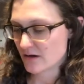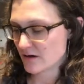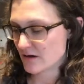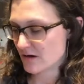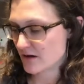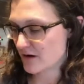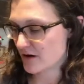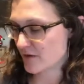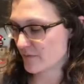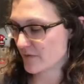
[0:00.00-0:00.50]

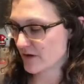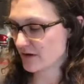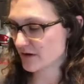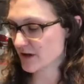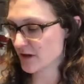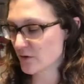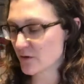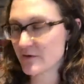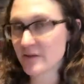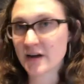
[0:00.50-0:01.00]
a
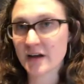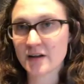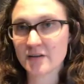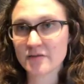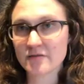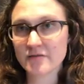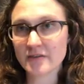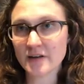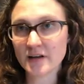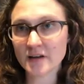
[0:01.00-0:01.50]
liquid that can
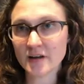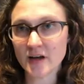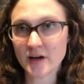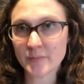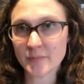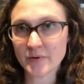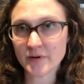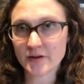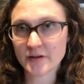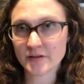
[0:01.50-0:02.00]
fill
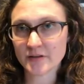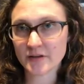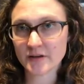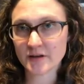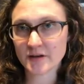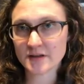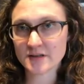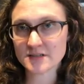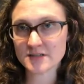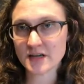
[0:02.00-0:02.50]
up the
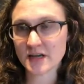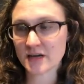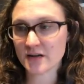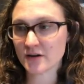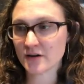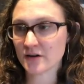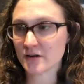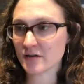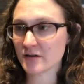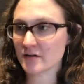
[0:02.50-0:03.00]

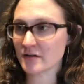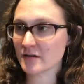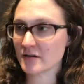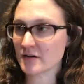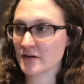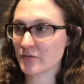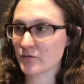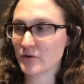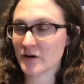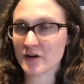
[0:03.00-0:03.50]
container
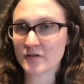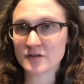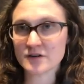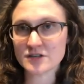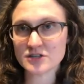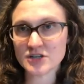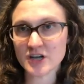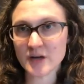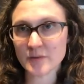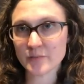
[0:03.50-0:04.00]
in whatever
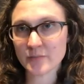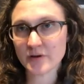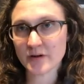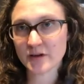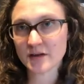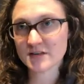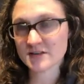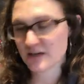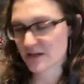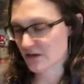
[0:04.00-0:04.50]
shape
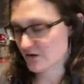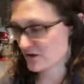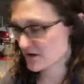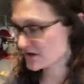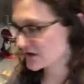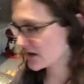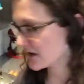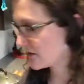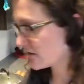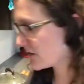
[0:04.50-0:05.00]
and container
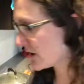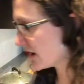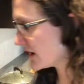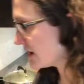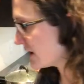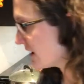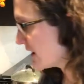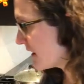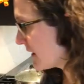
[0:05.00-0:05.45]
it's in, right?